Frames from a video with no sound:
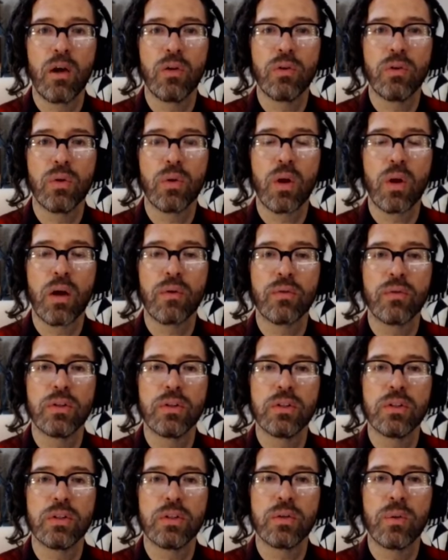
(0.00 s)
don't
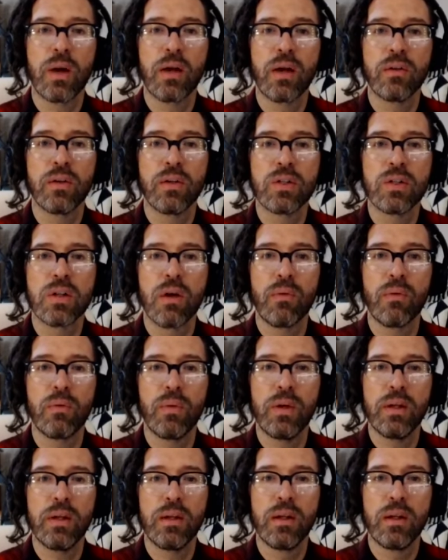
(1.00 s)
often surround ourselves
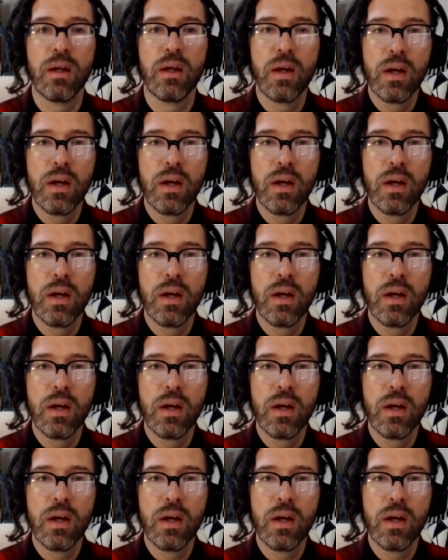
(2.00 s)
with.